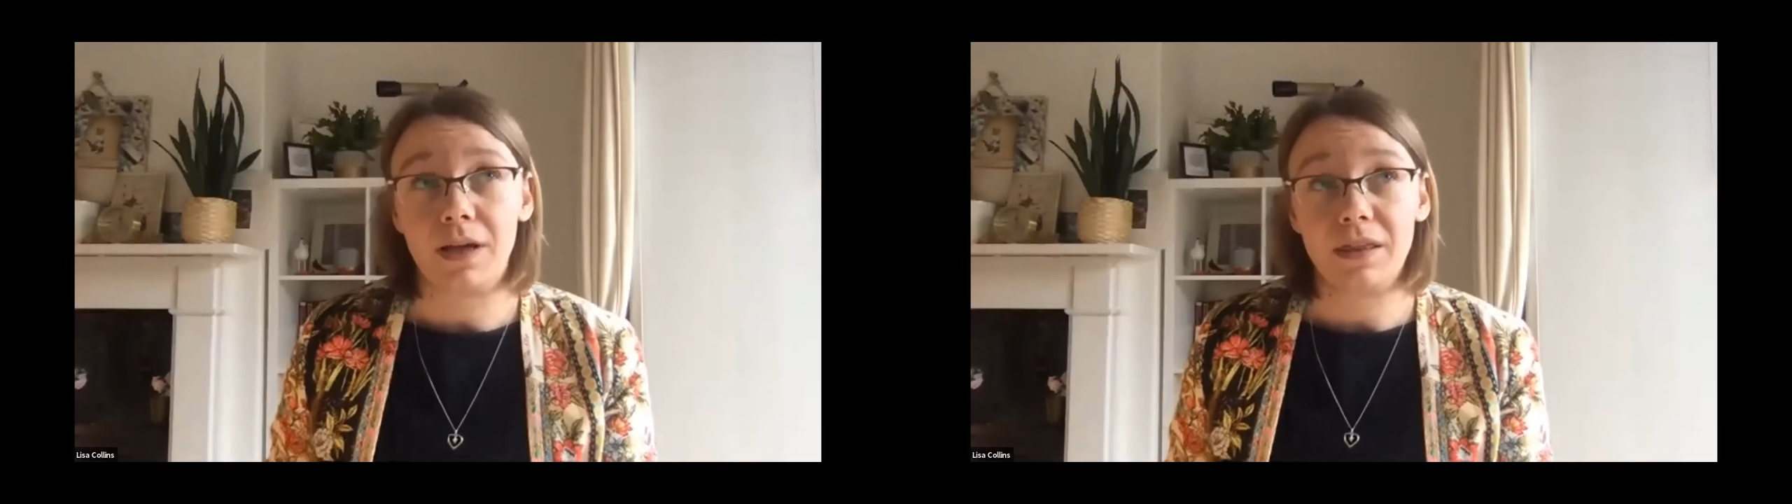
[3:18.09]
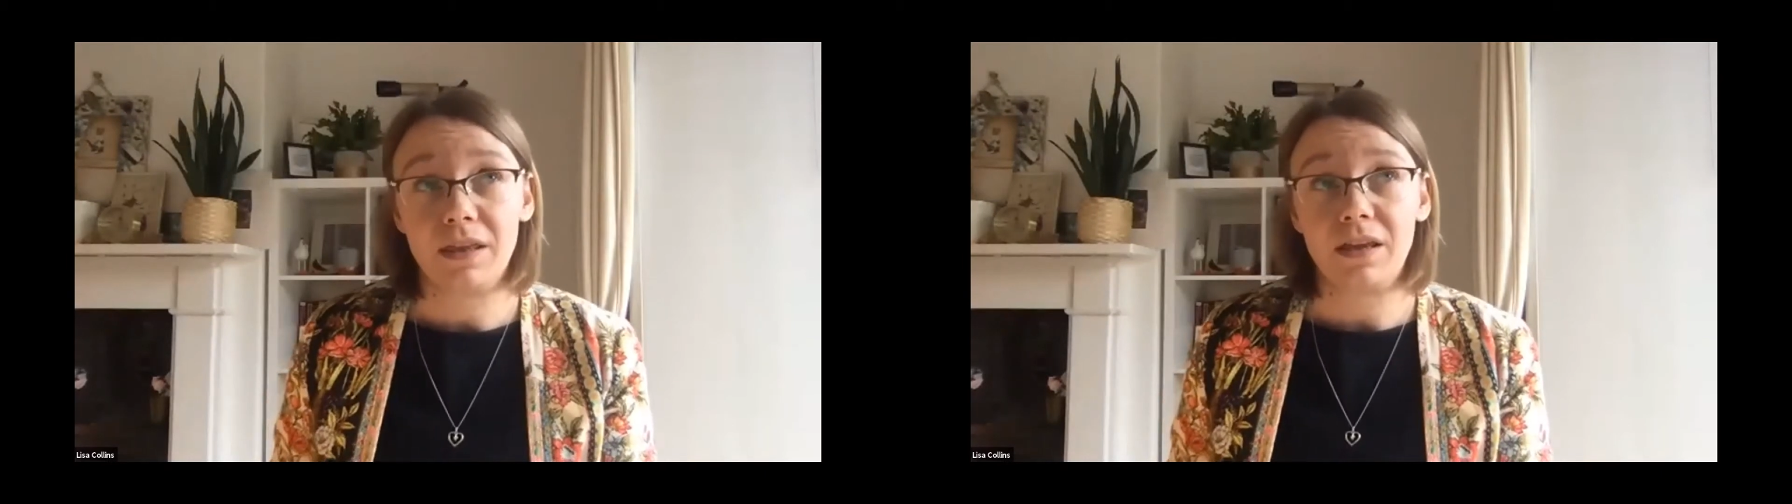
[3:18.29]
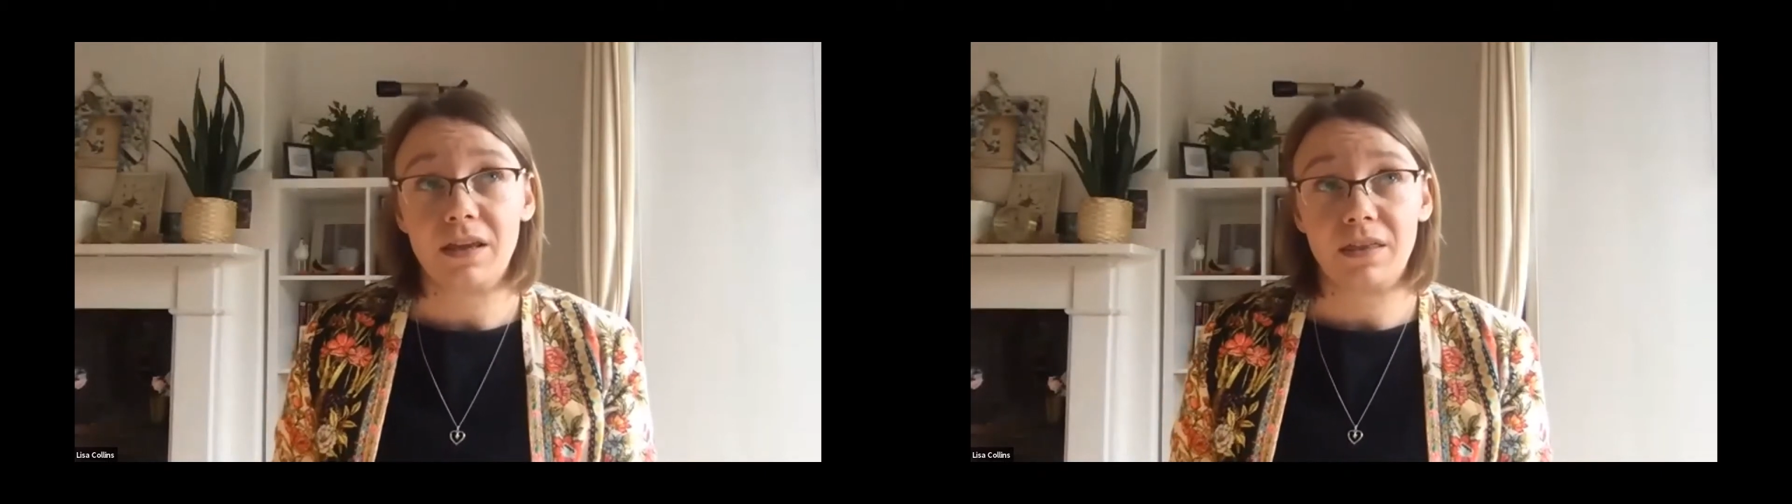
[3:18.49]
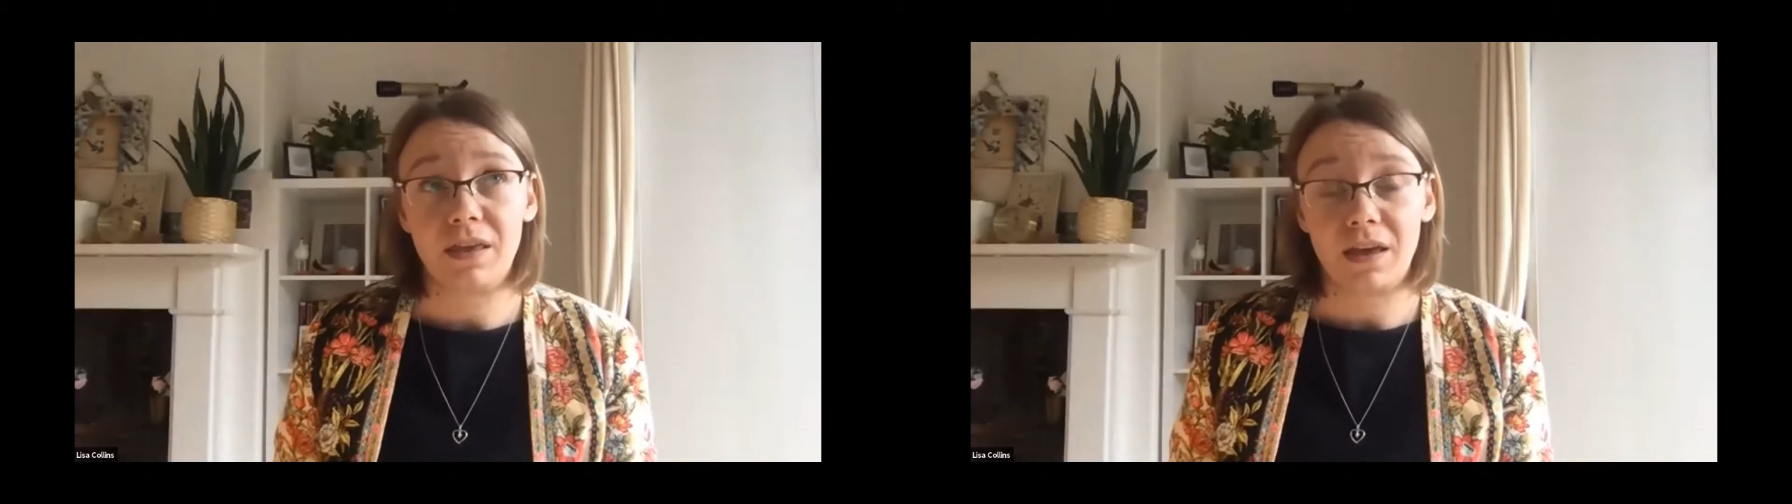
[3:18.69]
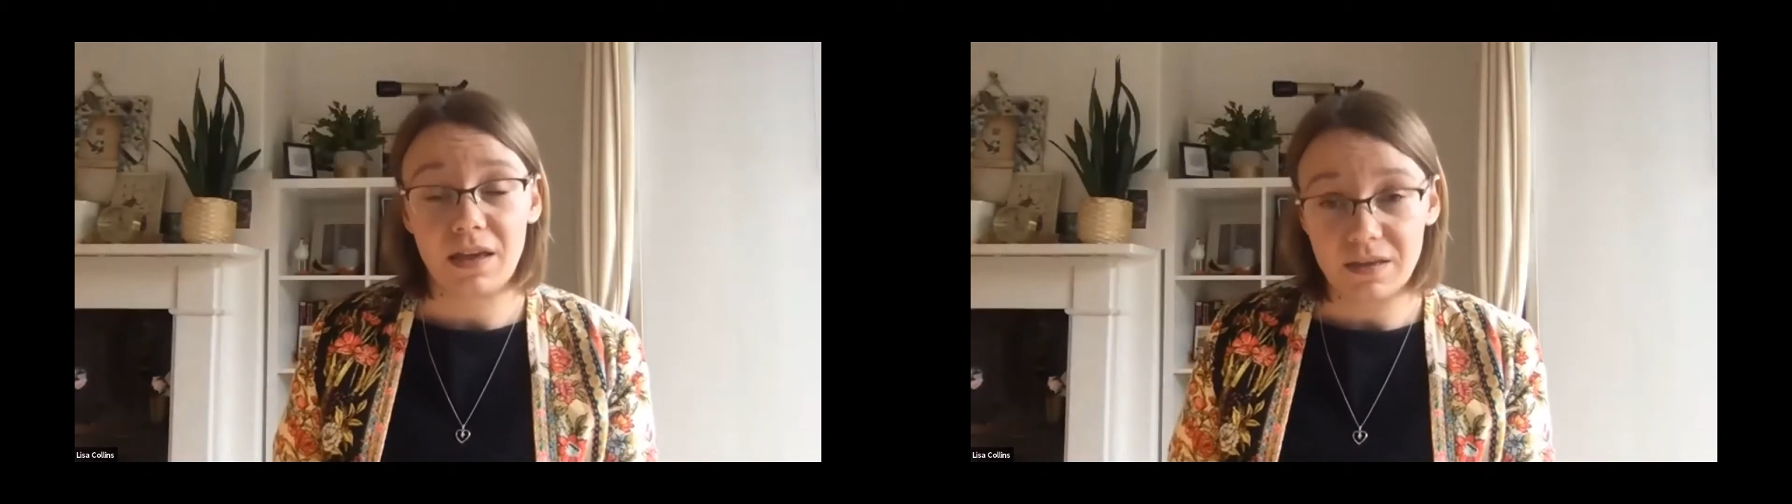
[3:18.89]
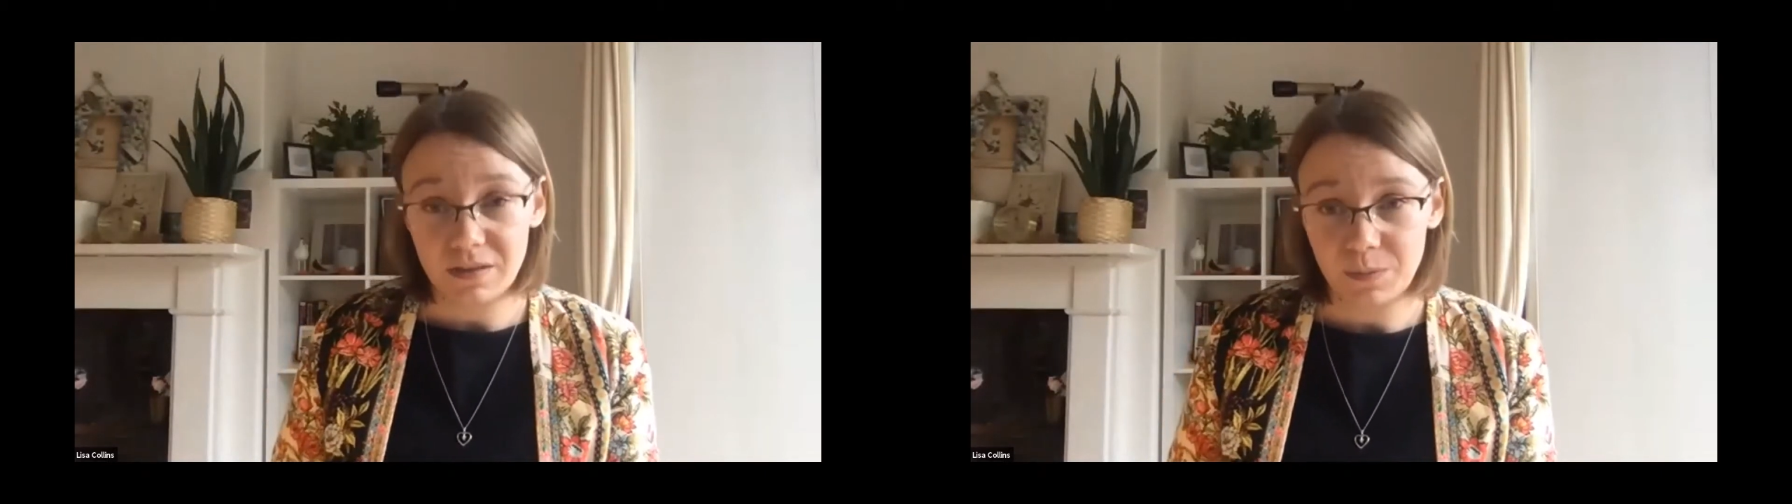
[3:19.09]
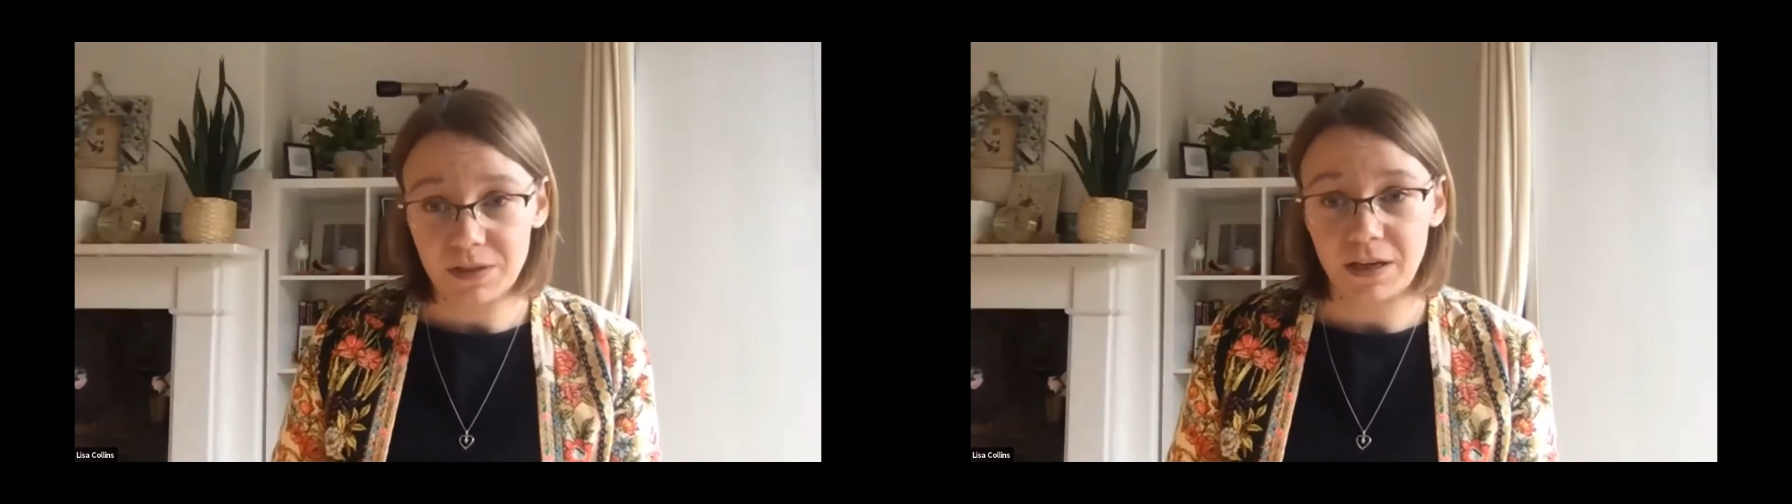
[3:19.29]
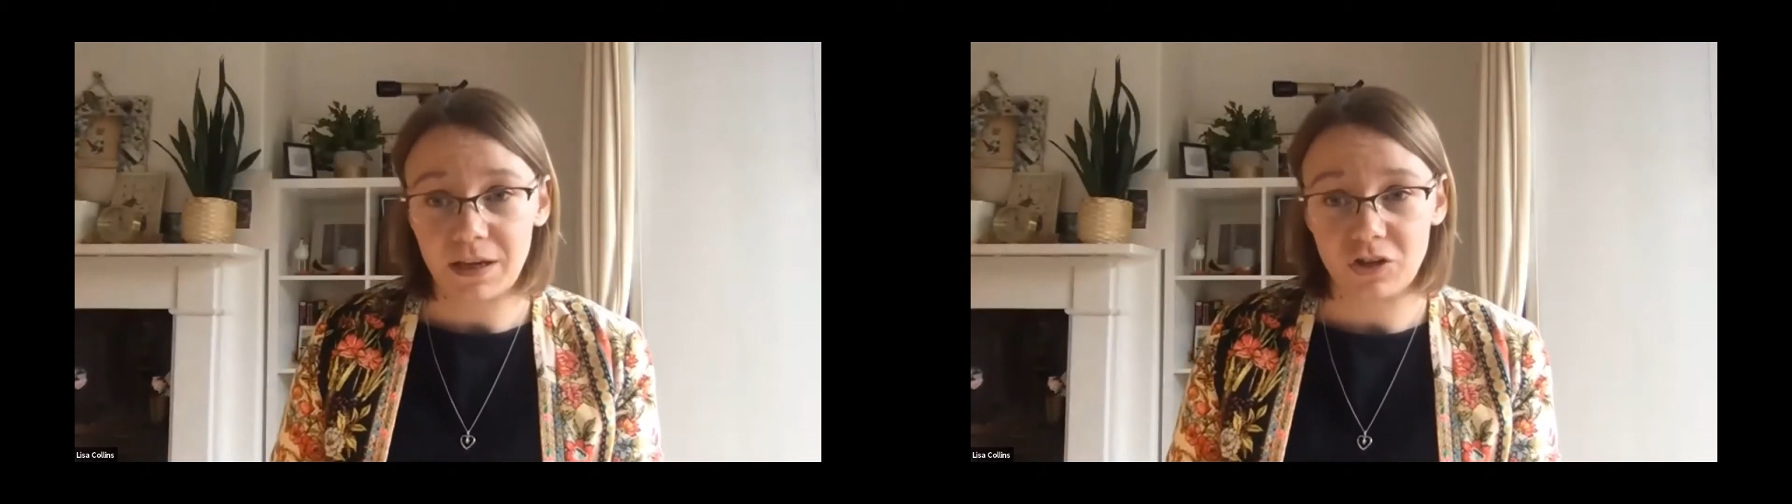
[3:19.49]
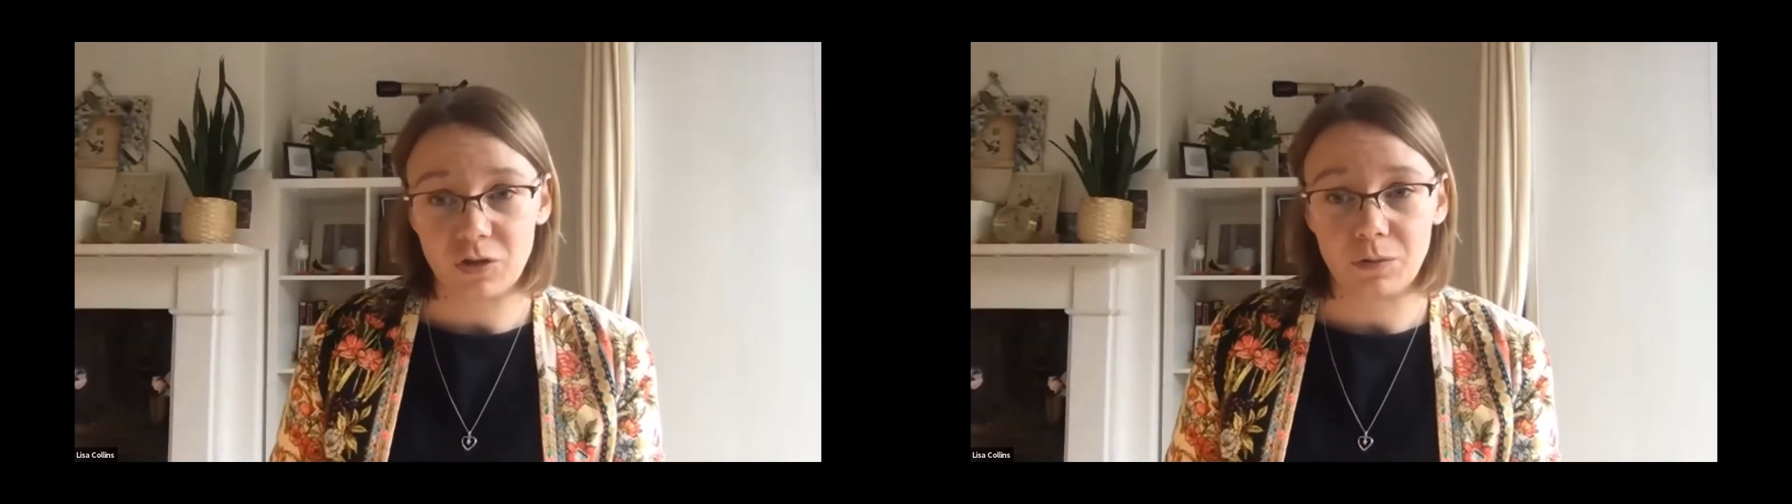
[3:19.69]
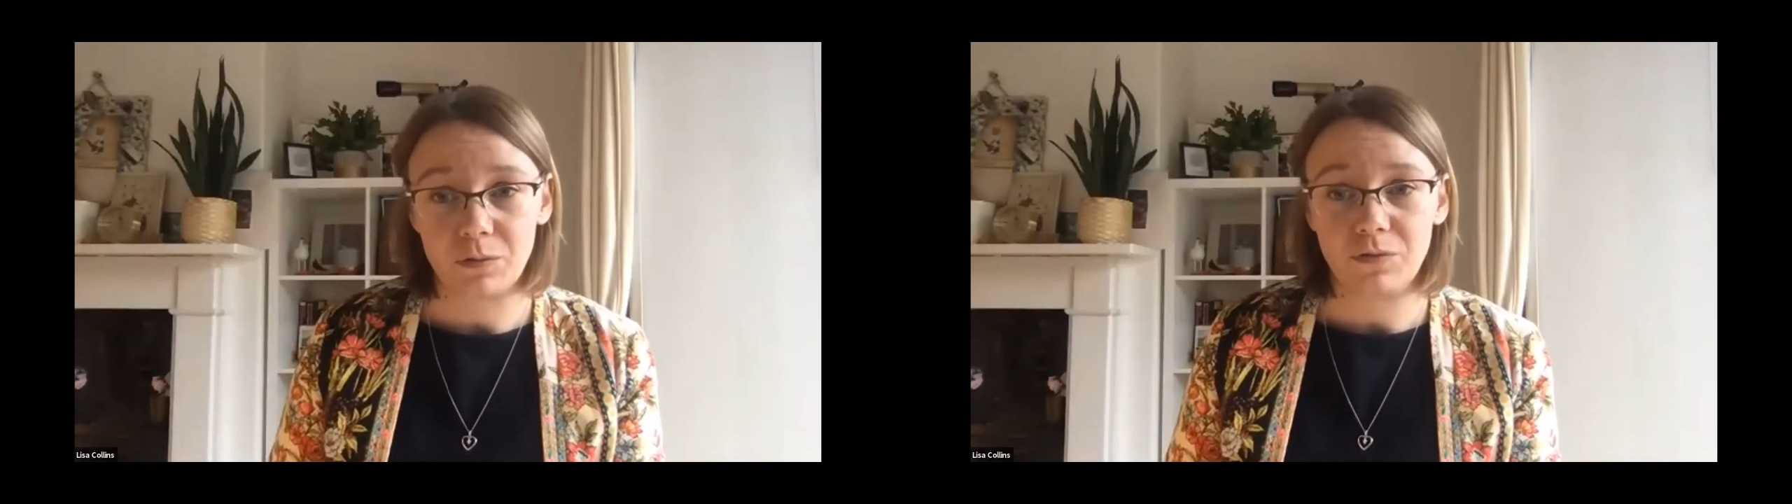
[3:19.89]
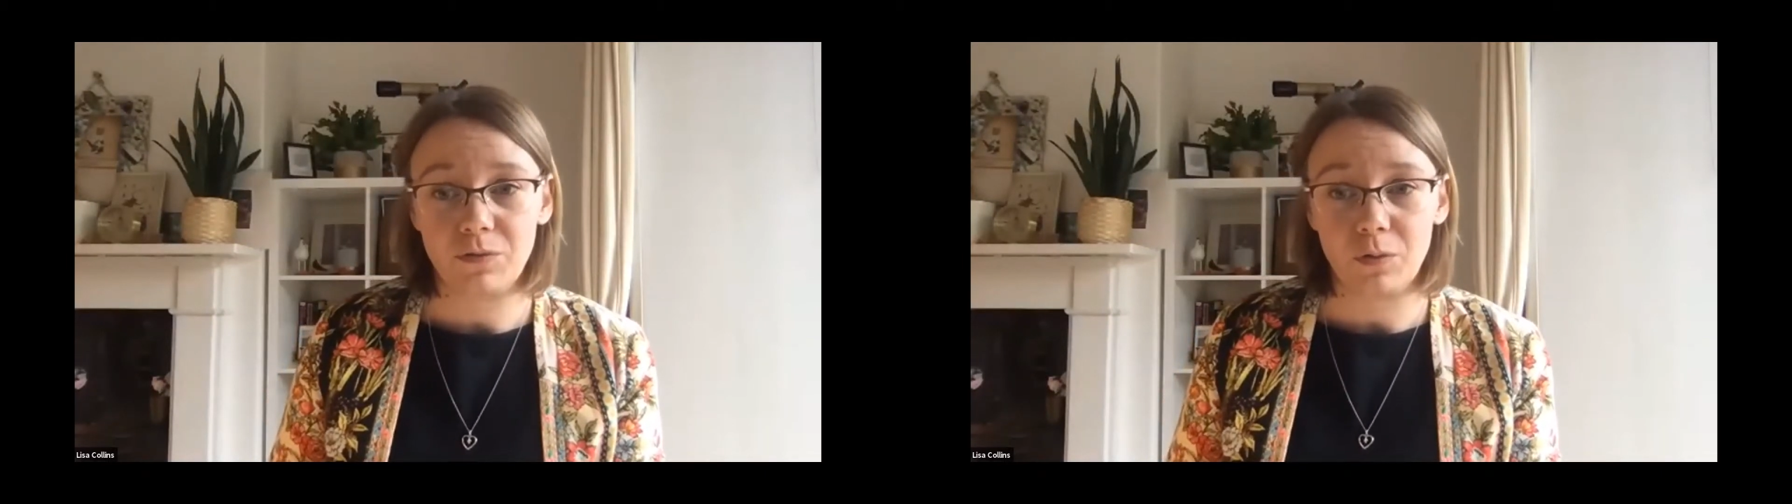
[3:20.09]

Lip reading: I think there is potential